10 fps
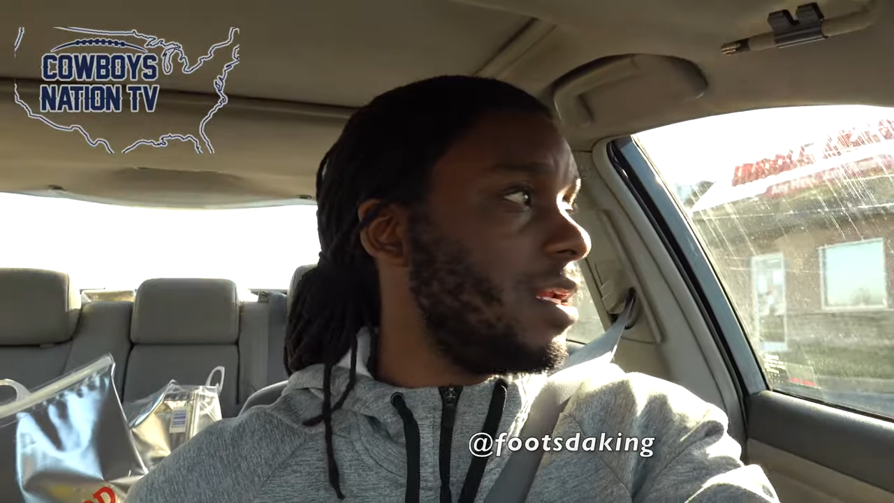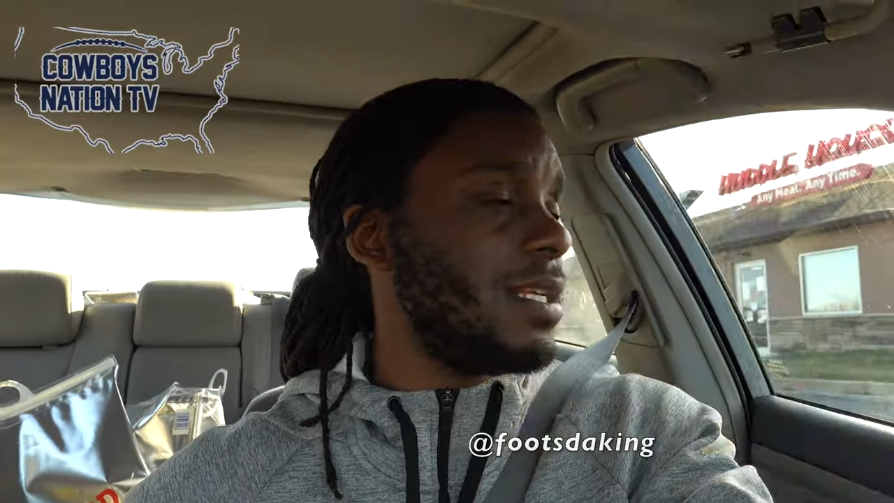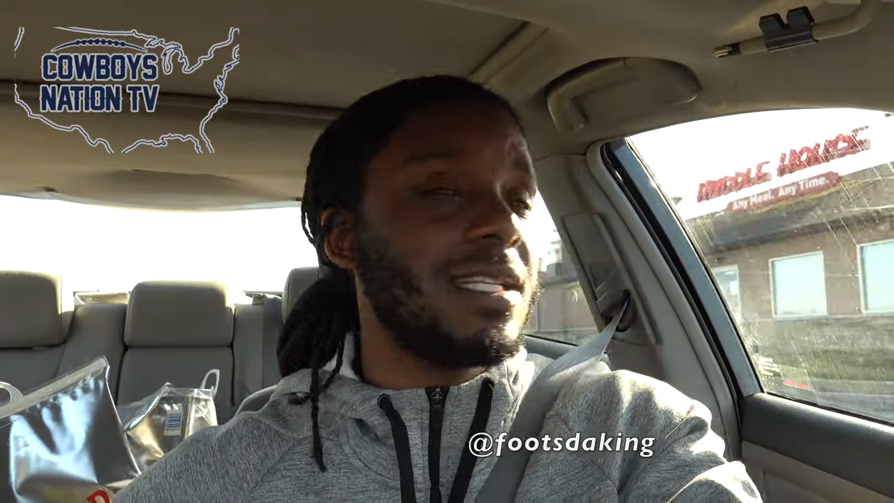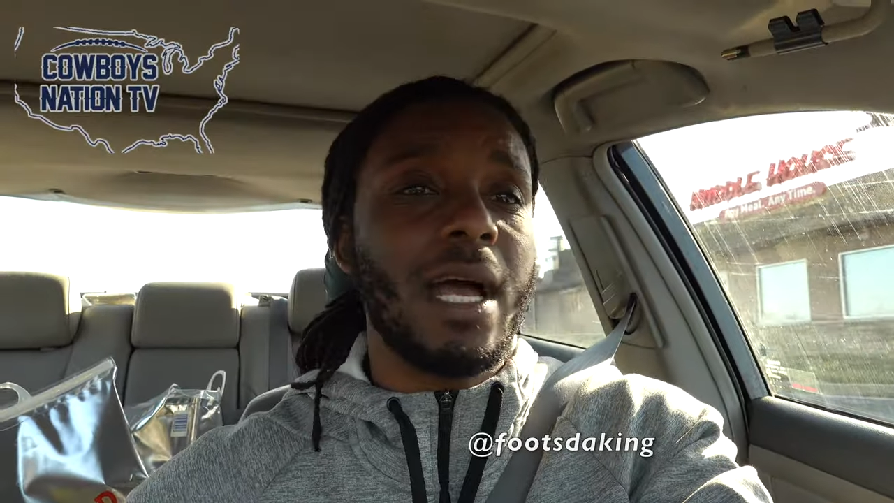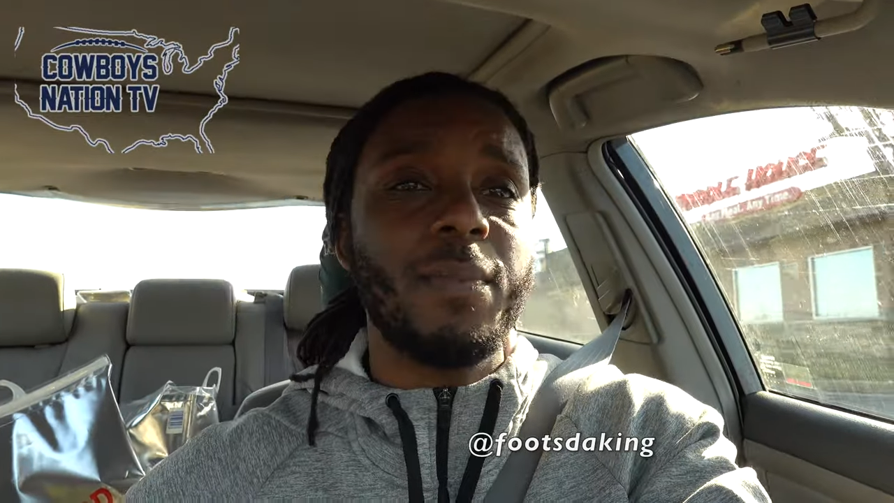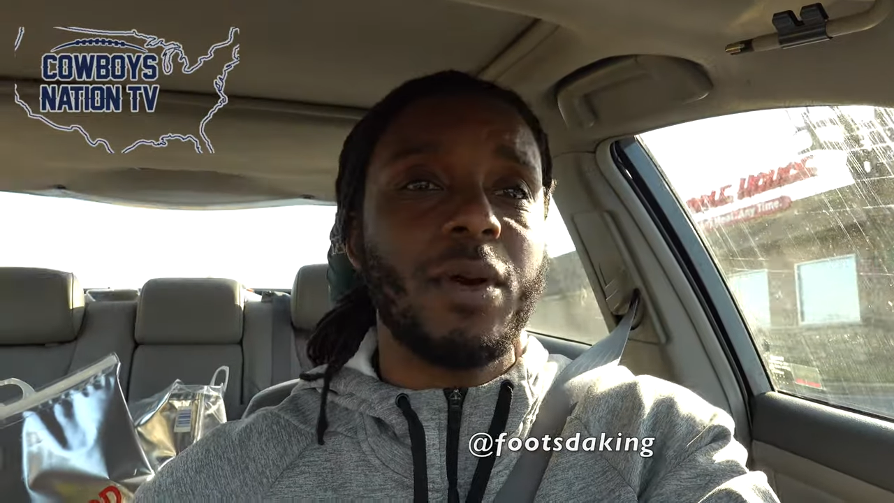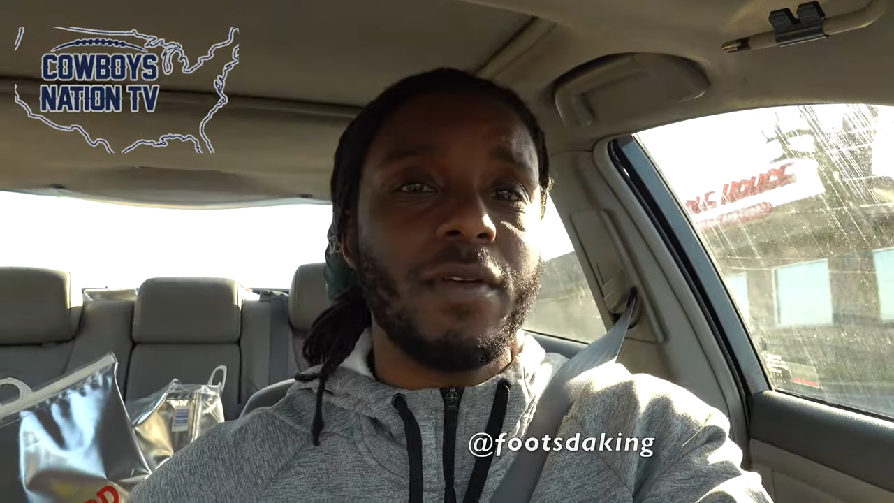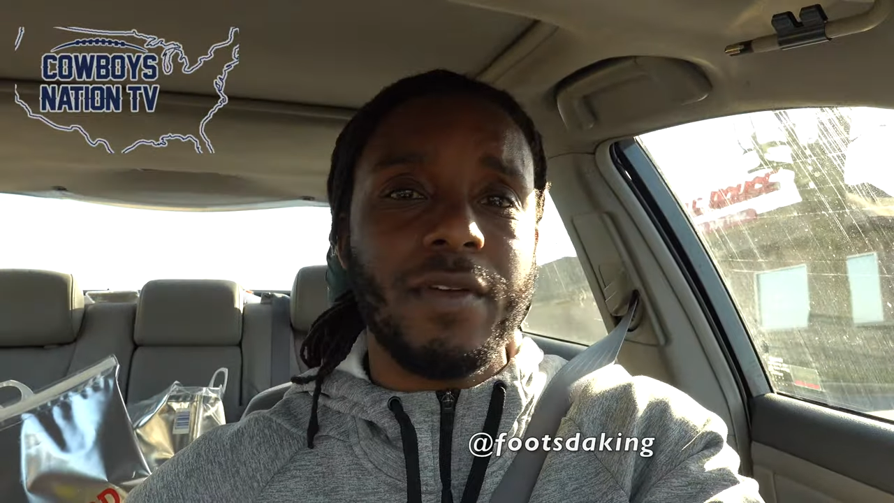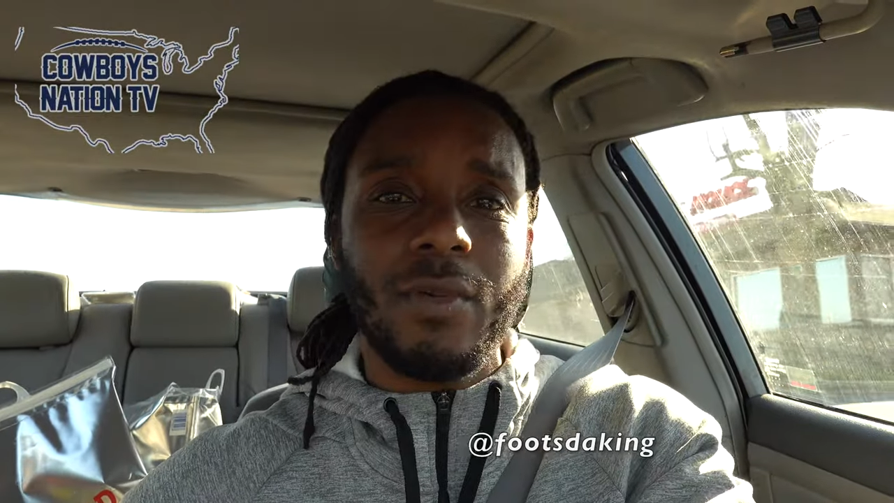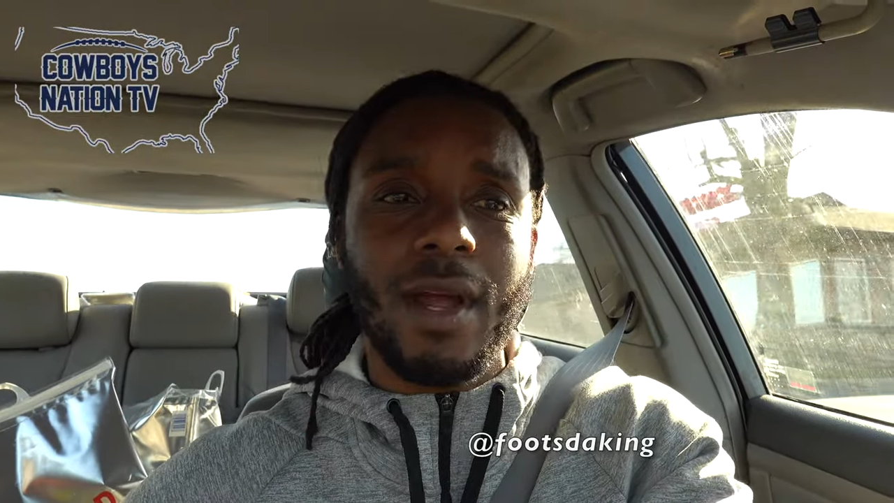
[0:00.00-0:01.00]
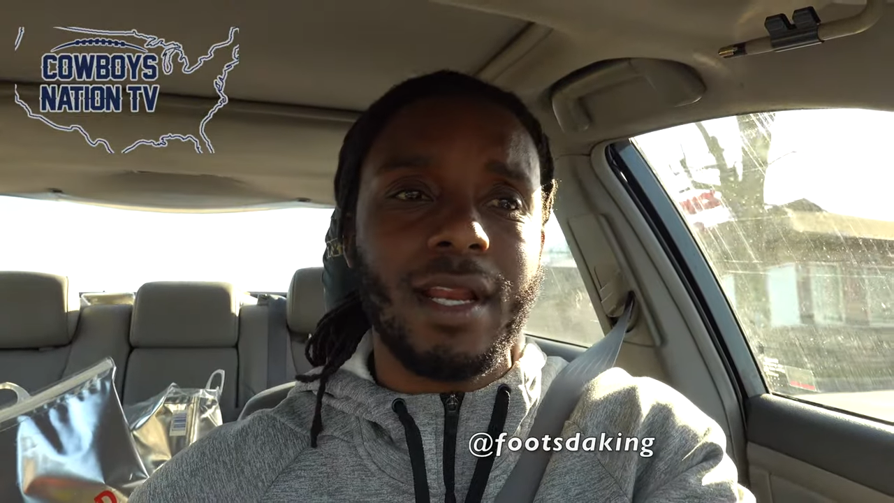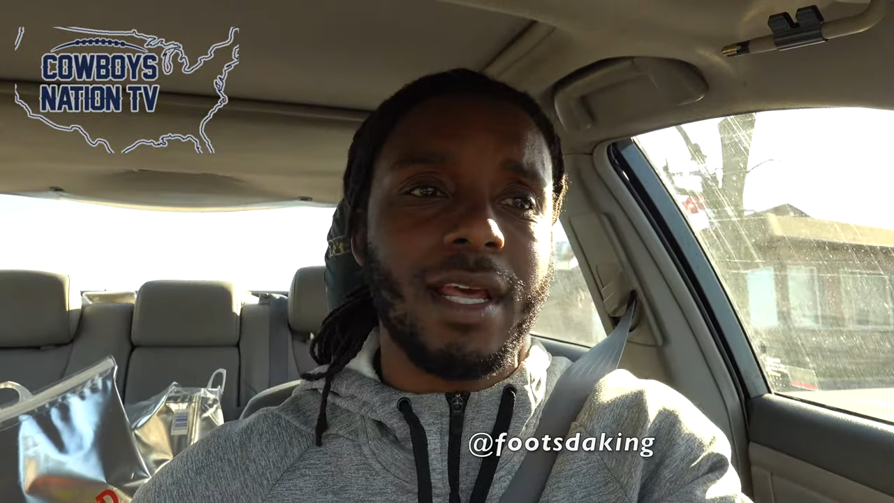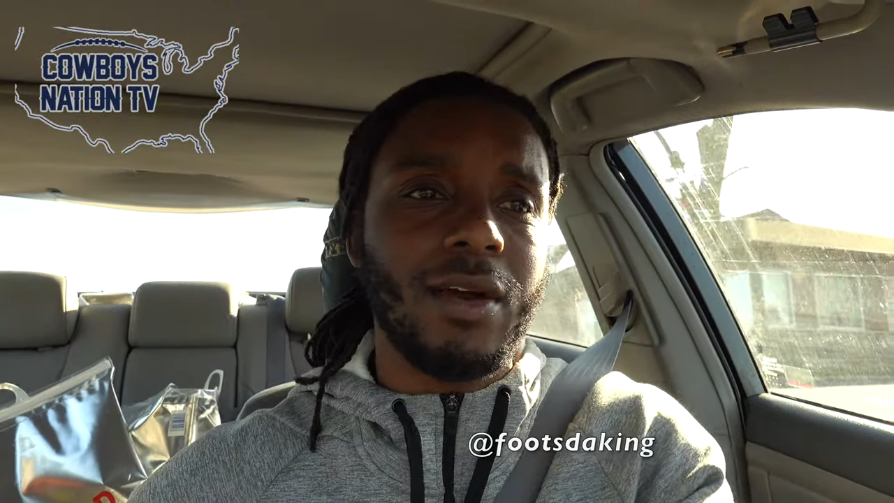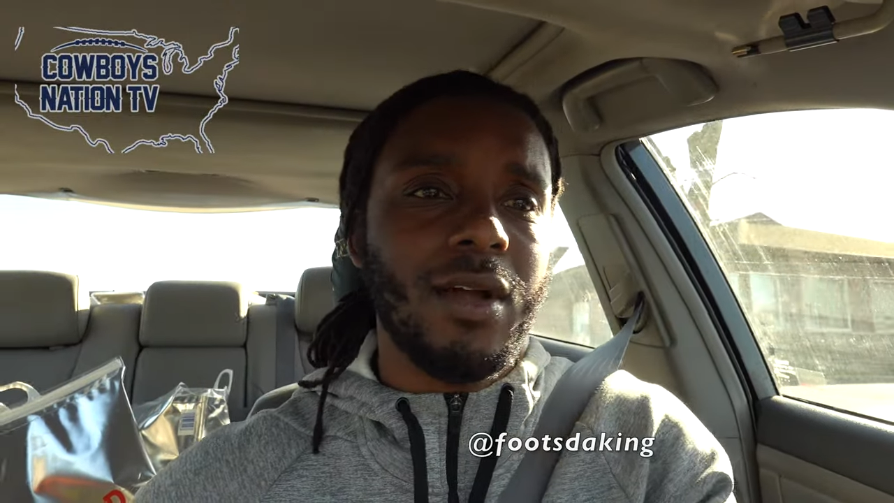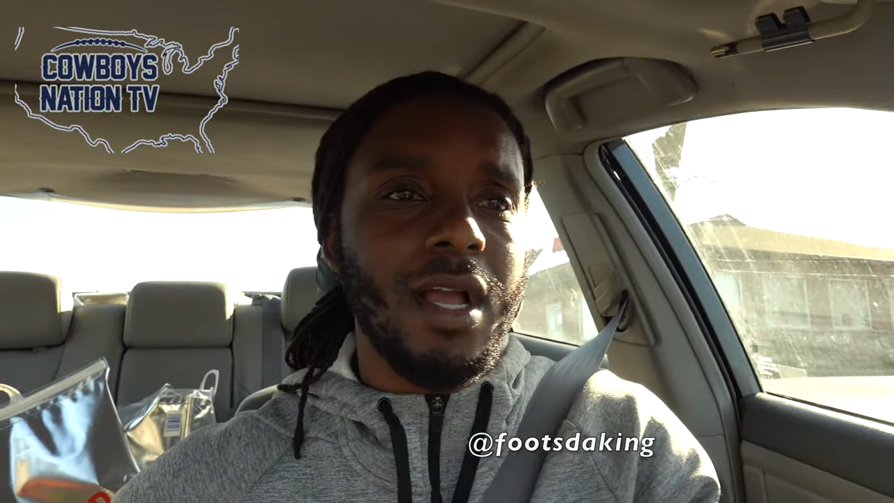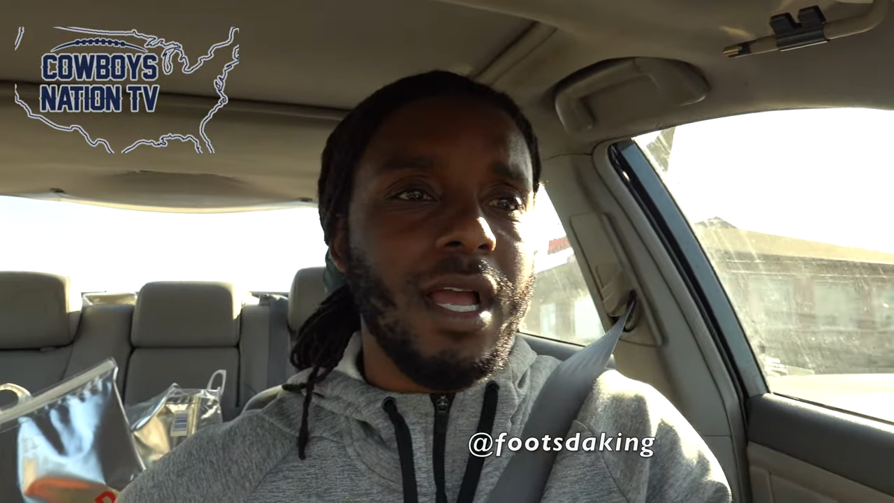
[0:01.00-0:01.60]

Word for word: And it's not perfect right now.